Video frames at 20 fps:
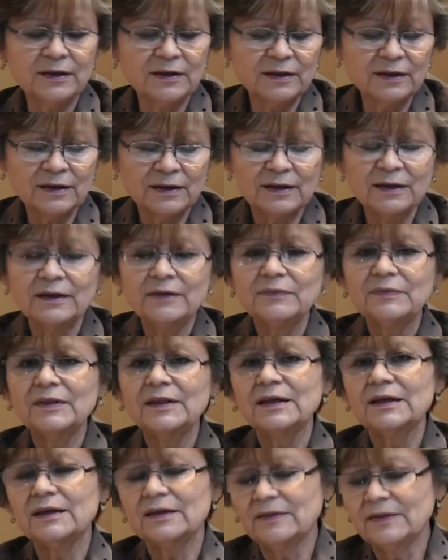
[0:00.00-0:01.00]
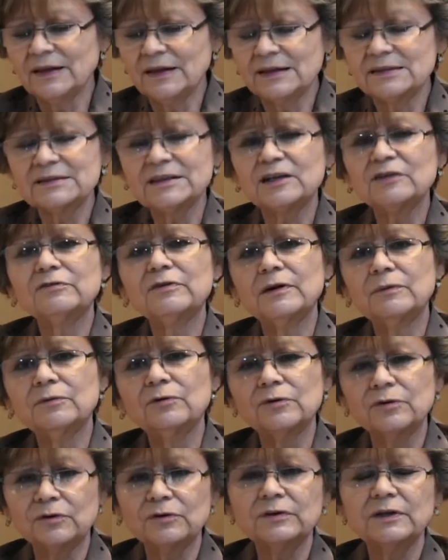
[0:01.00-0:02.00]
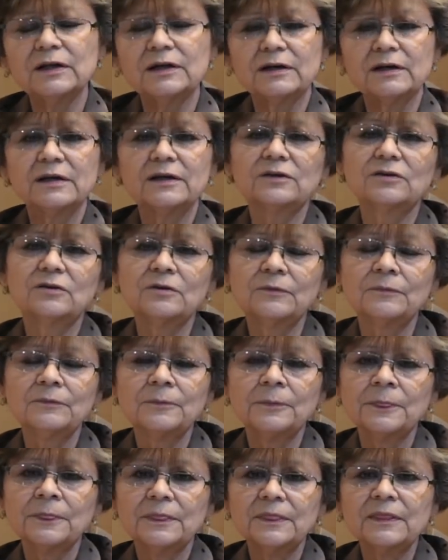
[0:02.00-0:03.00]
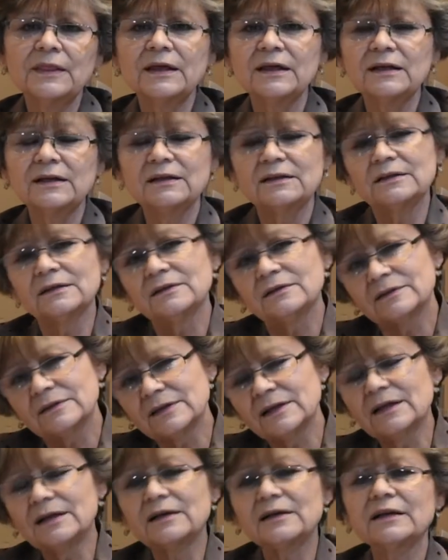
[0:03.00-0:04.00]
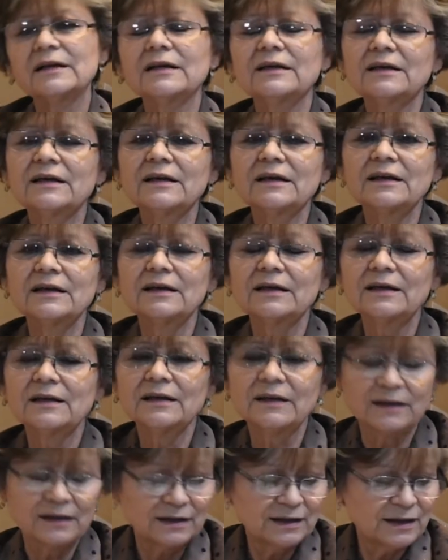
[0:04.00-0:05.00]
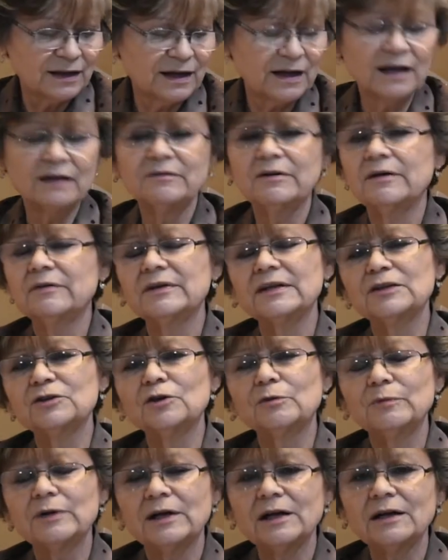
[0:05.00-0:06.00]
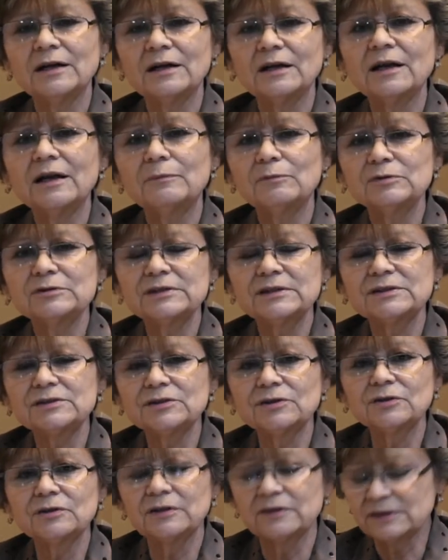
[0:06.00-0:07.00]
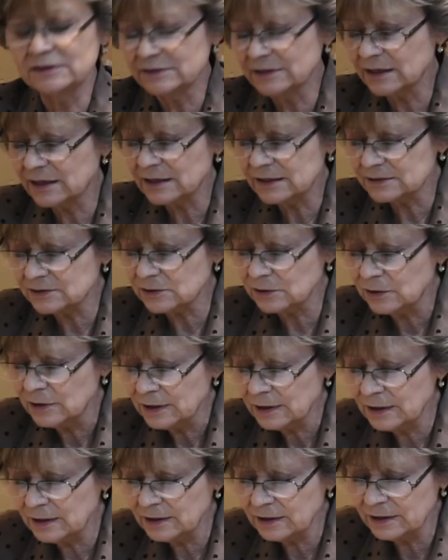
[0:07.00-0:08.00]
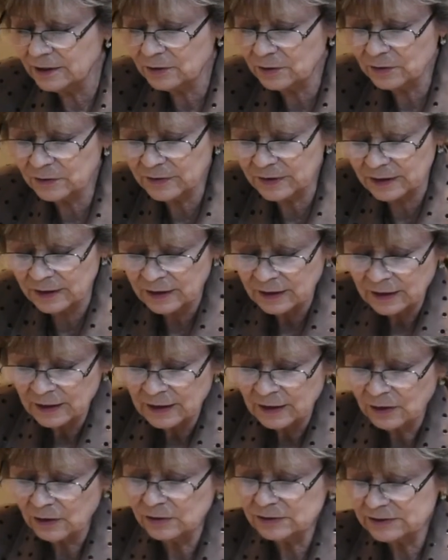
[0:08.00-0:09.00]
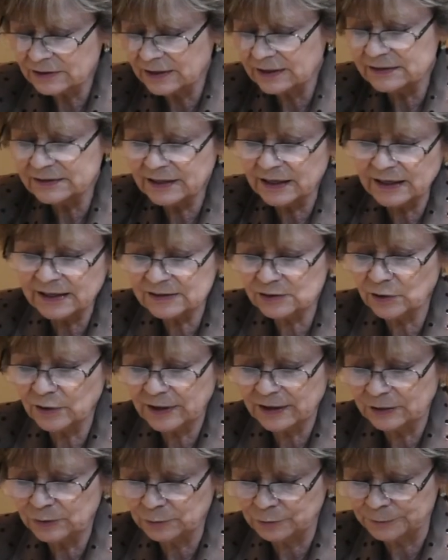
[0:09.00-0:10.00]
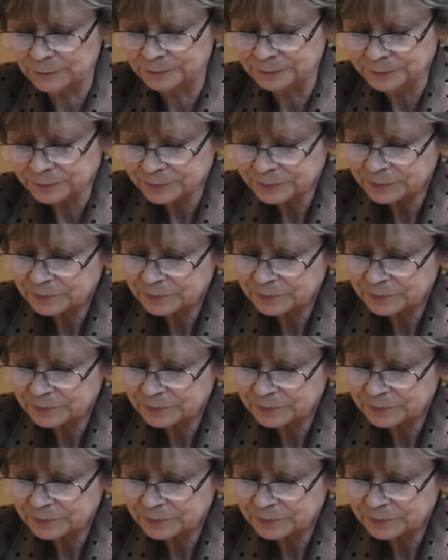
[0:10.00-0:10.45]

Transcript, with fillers: a covenant to do favor towards the kingdom of the man that had taken the possession, in, in this case, Hanun.